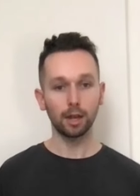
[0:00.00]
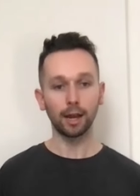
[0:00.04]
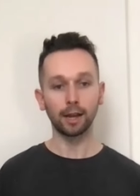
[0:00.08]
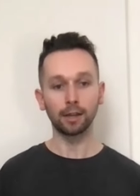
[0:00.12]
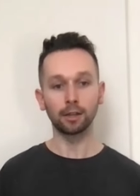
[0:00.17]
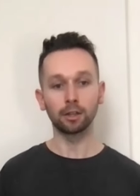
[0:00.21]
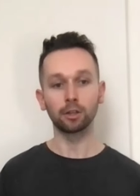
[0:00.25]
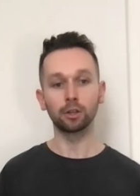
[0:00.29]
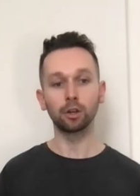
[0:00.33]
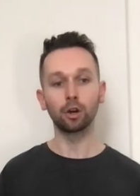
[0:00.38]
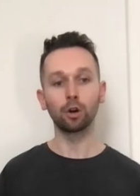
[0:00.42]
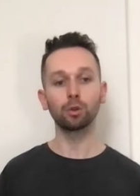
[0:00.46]

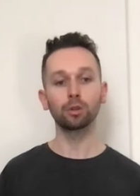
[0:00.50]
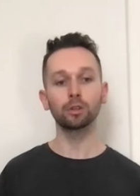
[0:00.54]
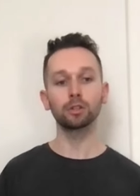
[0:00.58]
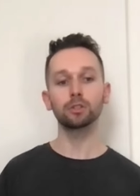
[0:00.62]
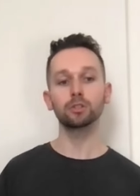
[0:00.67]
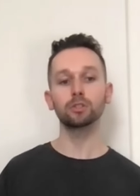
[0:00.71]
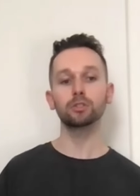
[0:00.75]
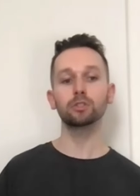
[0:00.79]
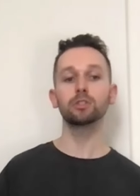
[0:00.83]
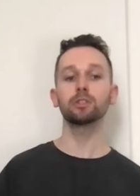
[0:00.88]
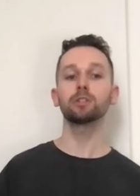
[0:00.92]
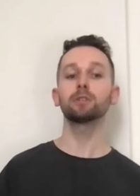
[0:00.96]
And the goal
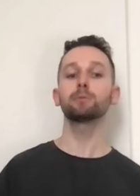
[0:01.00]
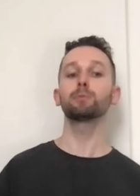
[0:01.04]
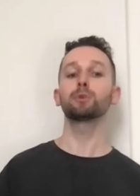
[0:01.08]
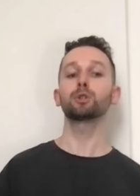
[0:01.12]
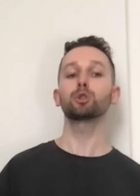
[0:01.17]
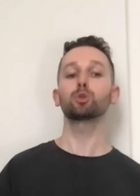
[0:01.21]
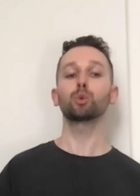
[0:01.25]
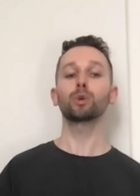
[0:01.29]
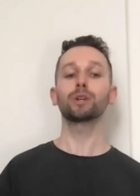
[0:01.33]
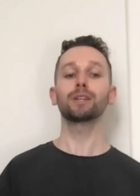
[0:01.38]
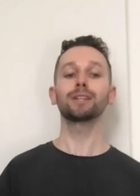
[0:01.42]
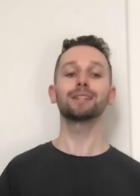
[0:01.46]
is,
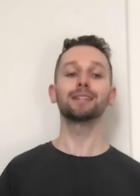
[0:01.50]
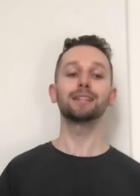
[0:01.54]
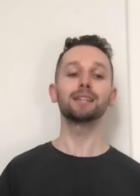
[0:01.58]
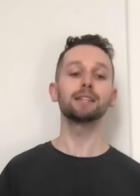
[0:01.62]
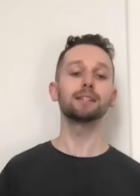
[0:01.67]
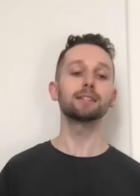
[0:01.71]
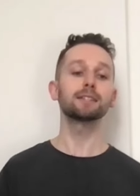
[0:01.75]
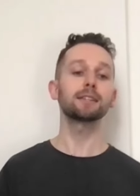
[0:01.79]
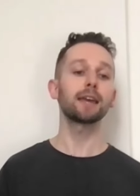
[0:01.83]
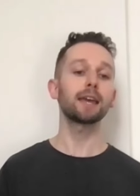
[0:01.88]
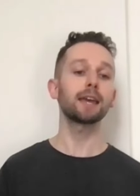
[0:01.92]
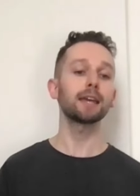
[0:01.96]
between
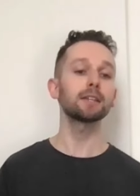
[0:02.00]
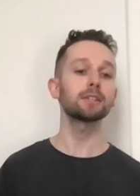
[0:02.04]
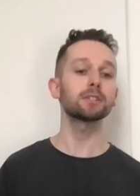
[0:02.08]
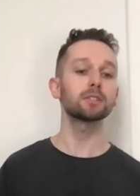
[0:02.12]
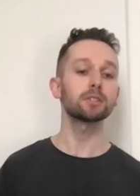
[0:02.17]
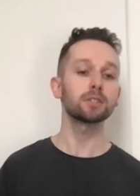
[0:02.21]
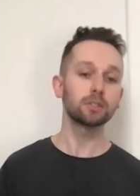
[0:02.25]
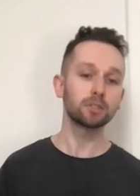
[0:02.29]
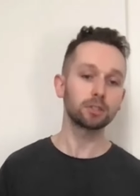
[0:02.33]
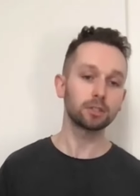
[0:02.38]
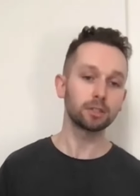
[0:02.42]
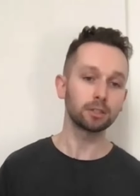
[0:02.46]
these hands,
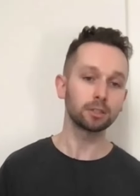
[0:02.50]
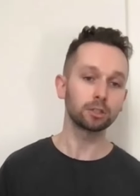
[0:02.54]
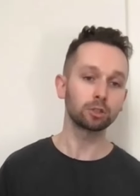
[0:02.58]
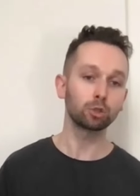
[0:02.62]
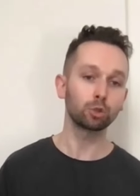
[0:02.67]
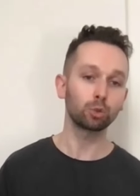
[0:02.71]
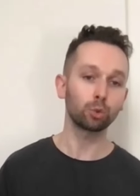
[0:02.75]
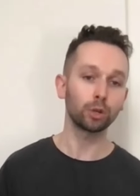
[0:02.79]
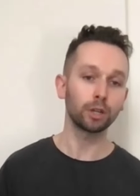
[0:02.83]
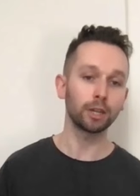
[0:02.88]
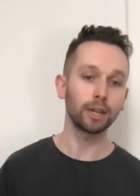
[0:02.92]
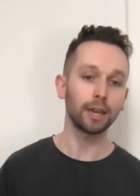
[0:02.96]
is to
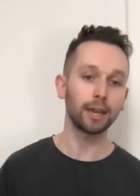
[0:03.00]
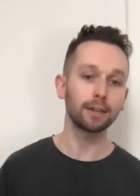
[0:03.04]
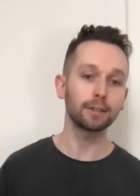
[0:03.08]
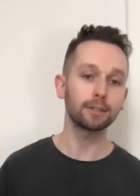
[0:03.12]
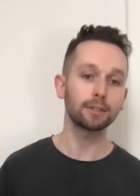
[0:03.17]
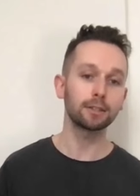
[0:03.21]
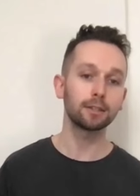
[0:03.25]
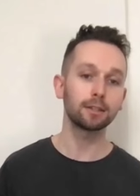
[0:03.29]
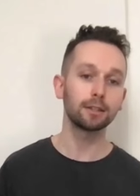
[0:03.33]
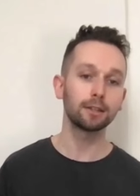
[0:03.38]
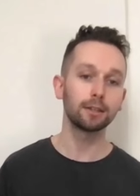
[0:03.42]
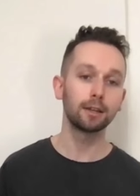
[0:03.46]

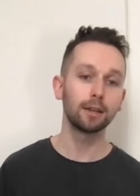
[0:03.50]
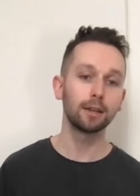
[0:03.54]
create